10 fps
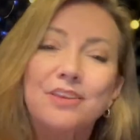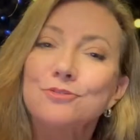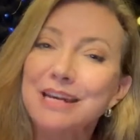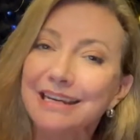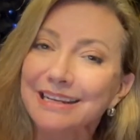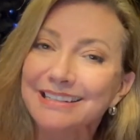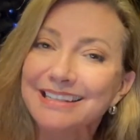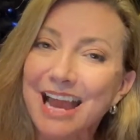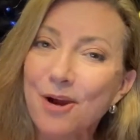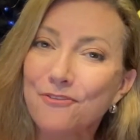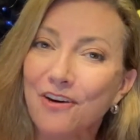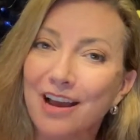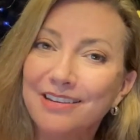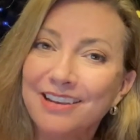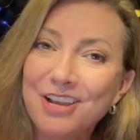Rick, how
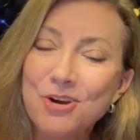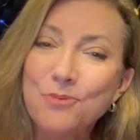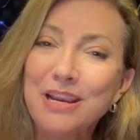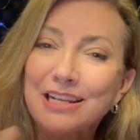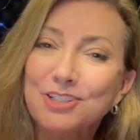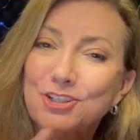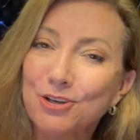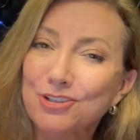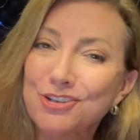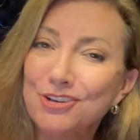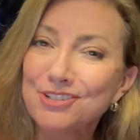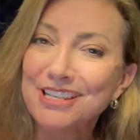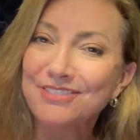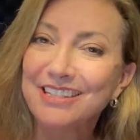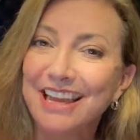fun! We got to toast New Year's
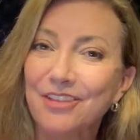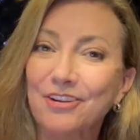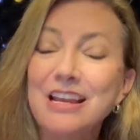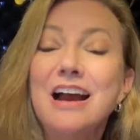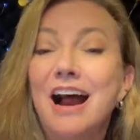Eve together.